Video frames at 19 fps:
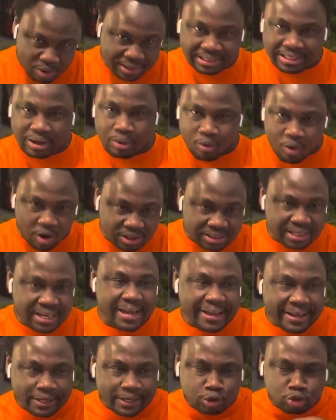in the world
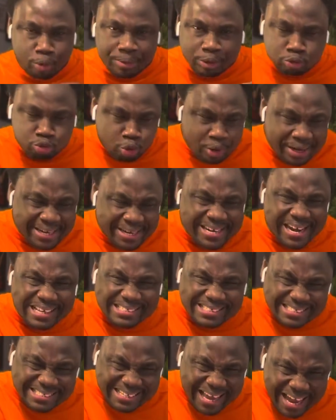is to be doing the
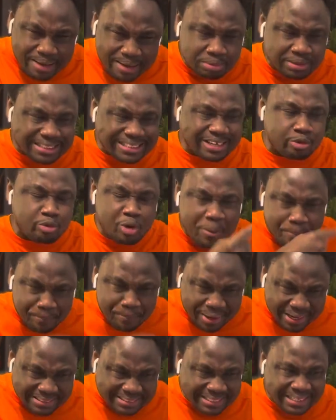same thing,
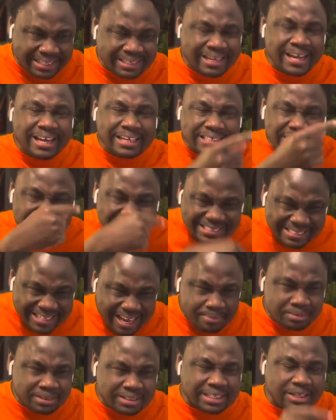repeating the
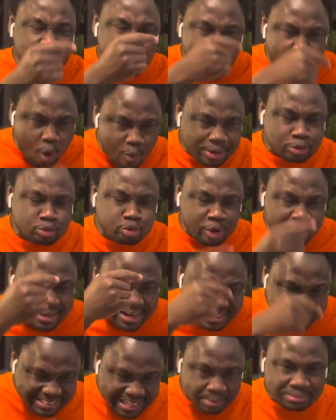same thing always, doing
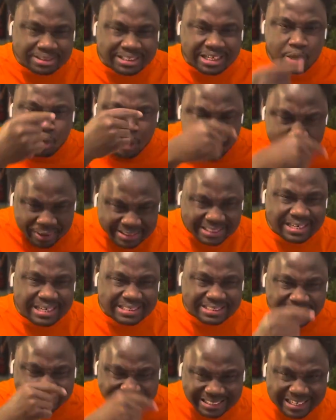the same thing and repeating the
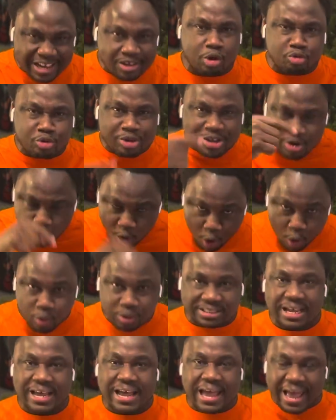same thing that you're doing always,